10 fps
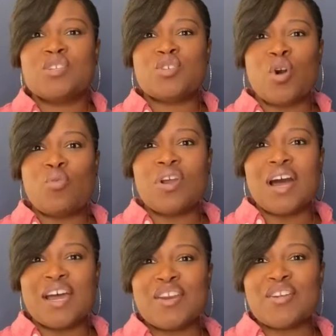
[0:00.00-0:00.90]
Don't
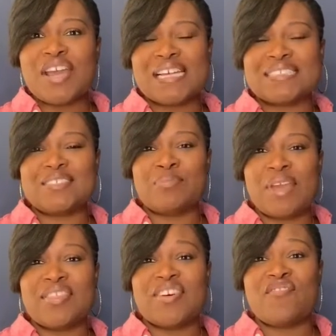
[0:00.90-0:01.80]

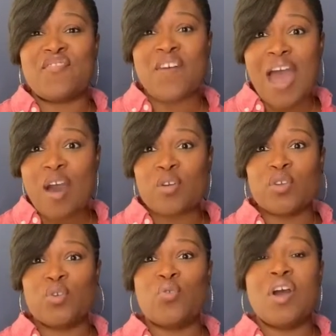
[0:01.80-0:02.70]
underestimate the
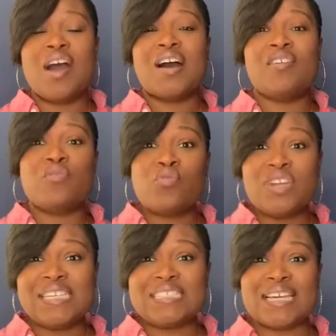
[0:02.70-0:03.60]
value of
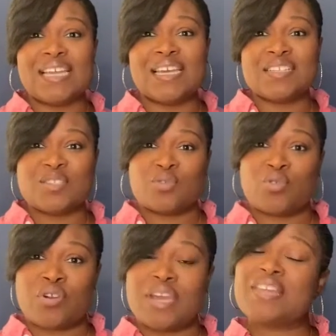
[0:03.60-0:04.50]
retelling a
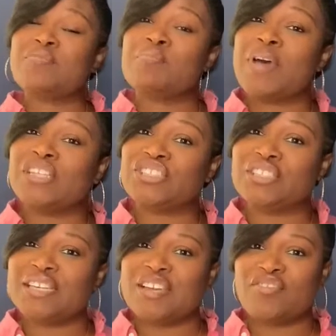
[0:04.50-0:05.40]
story,
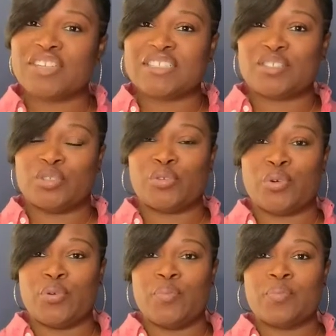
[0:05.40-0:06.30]
especially if it's
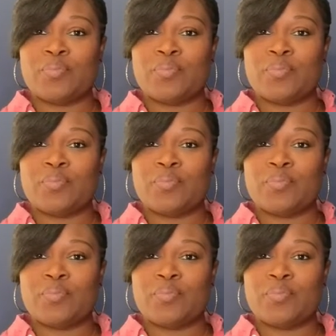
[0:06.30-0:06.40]
true.